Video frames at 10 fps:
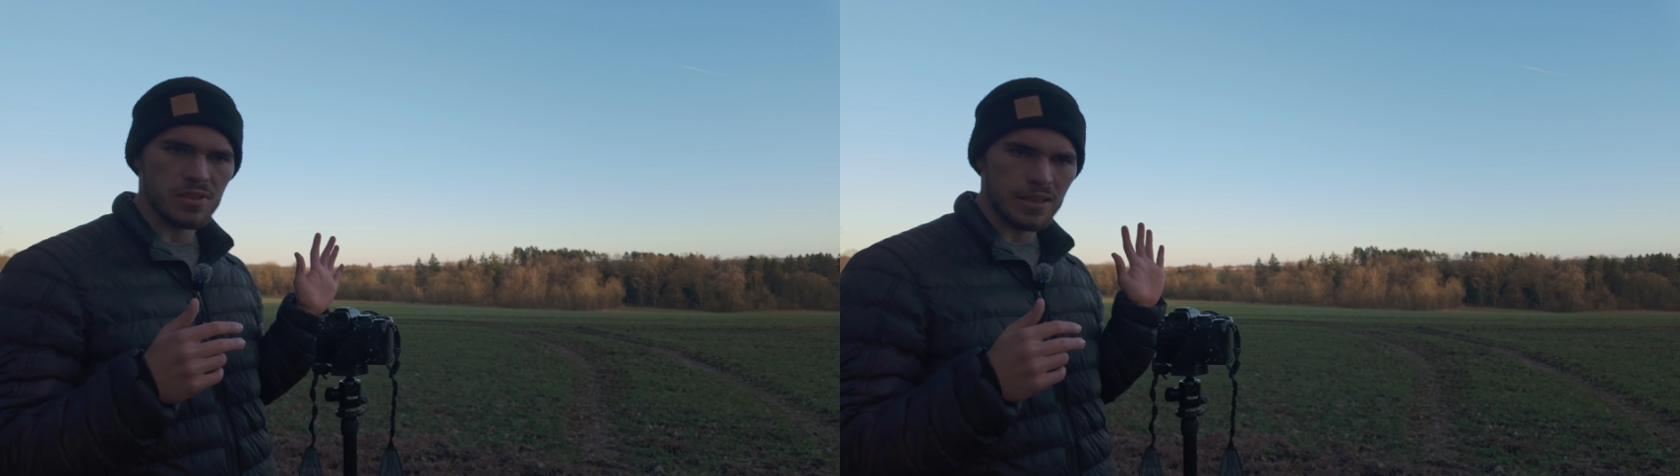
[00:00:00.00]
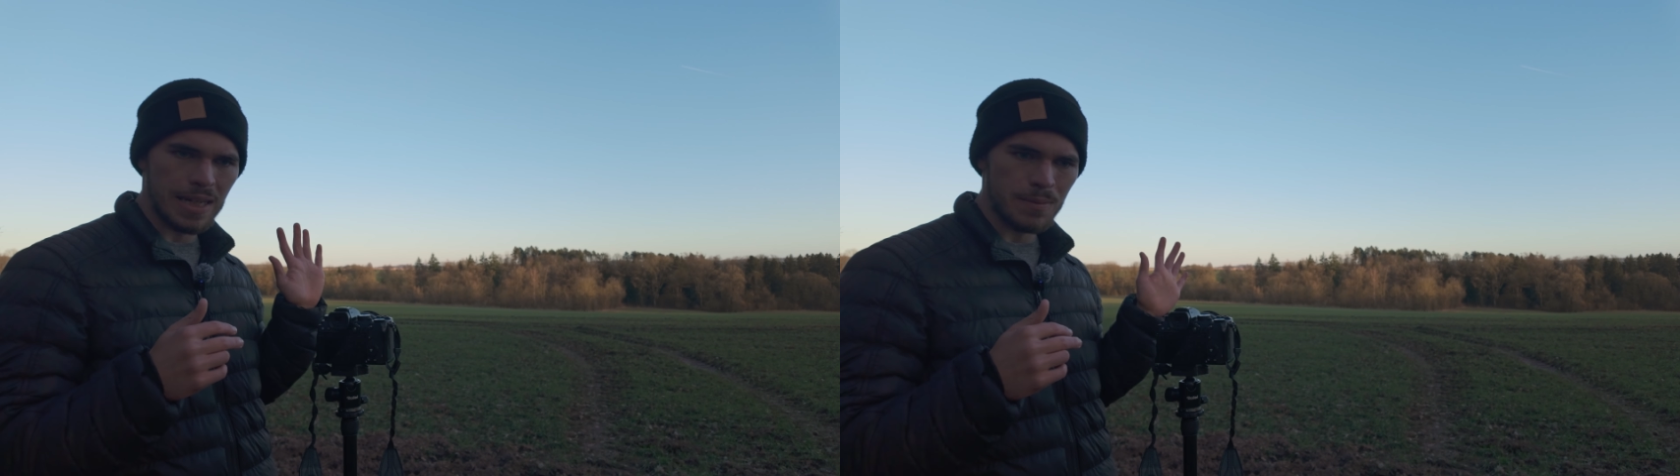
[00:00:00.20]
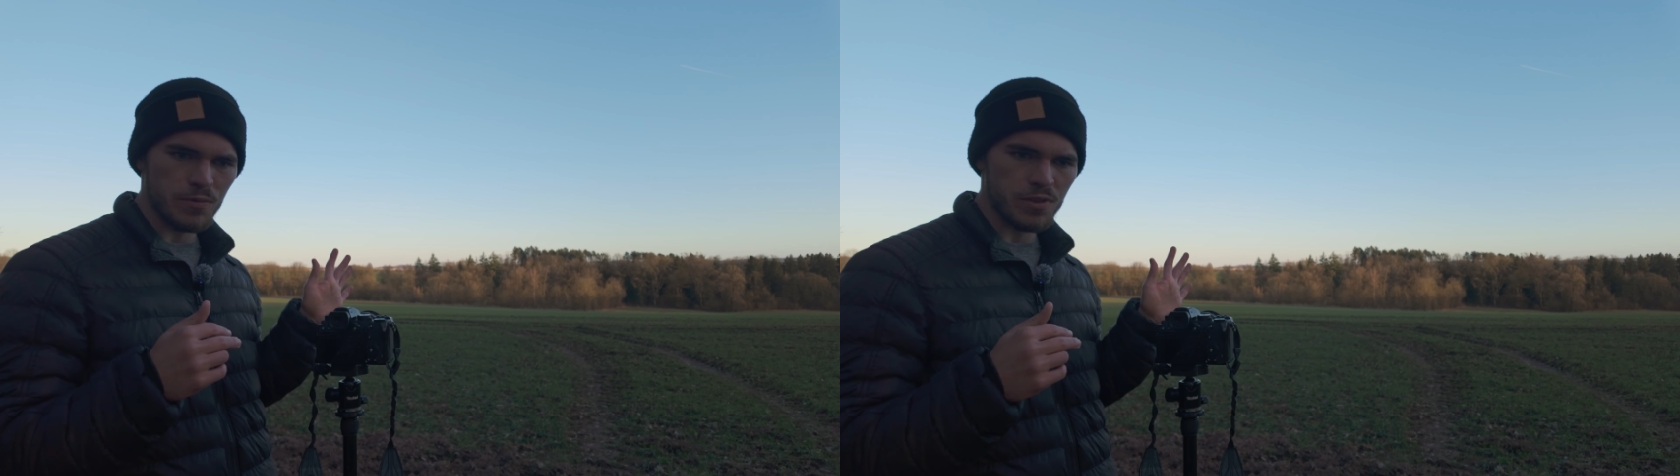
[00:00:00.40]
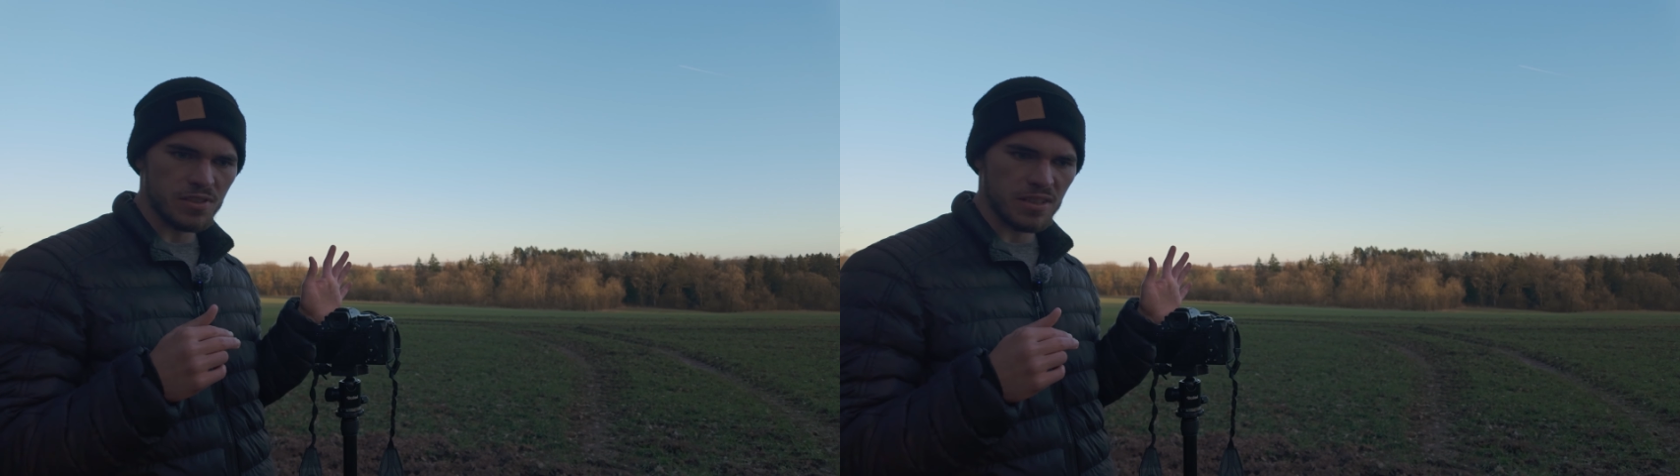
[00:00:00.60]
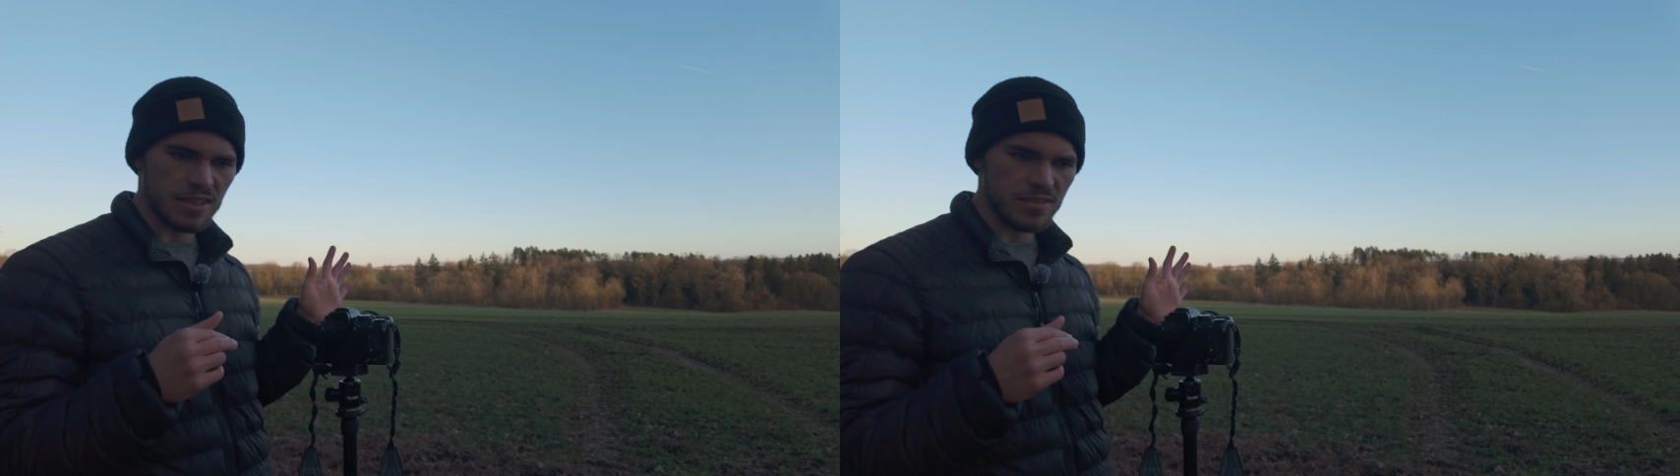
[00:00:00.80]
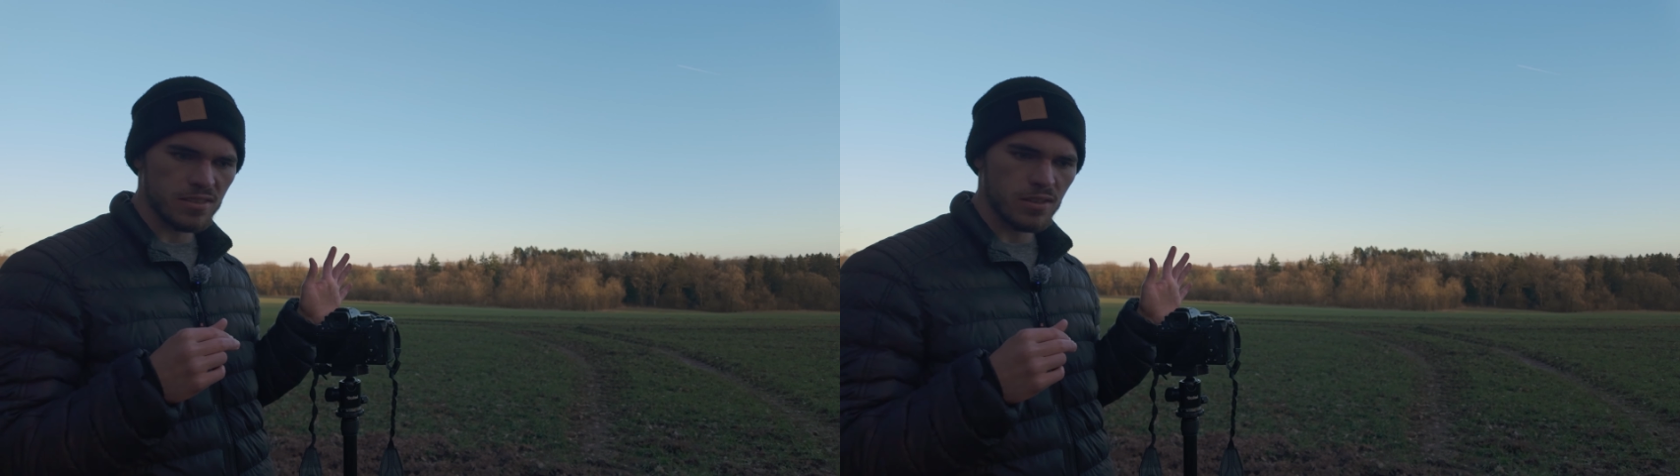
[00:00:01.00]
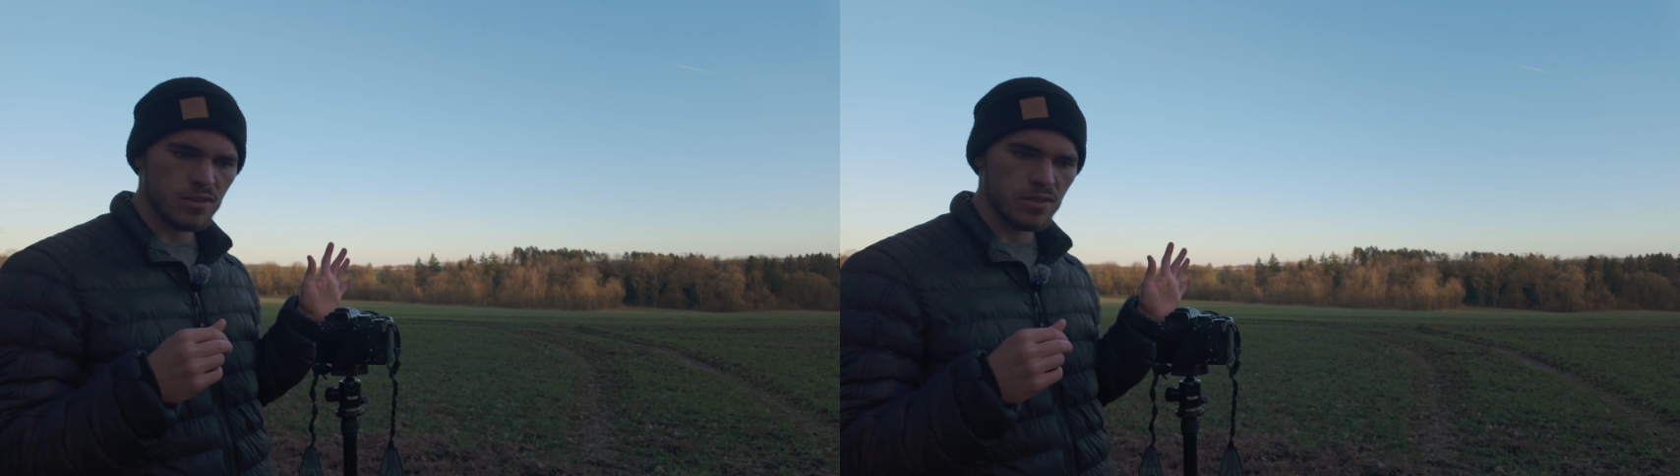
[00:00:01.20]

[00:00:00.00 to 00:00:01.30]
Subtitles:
and emphasize